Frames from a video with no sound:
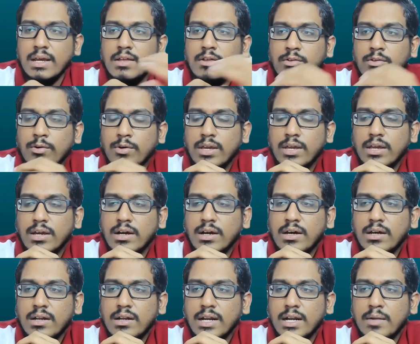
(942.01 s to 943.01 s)
So
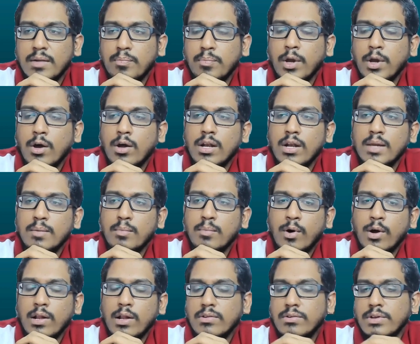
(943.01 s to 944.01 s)
here it purely
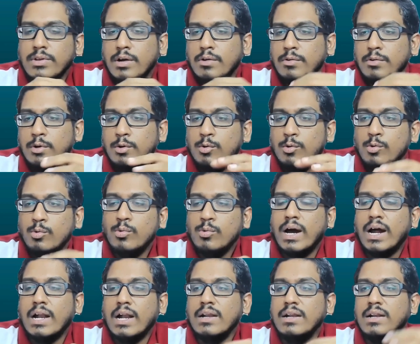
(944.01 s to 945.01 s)
boils down to who
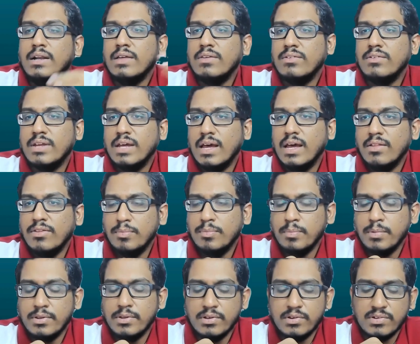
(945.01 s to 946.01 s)
understands
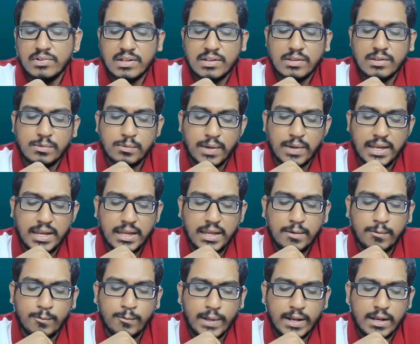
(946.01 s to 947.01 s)
positions very
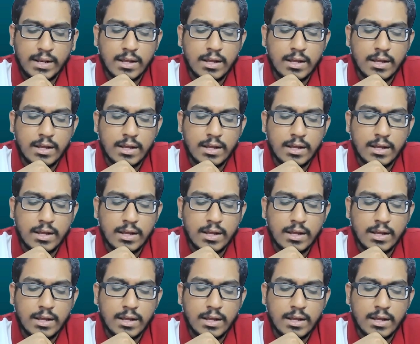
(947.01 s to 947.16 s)
well.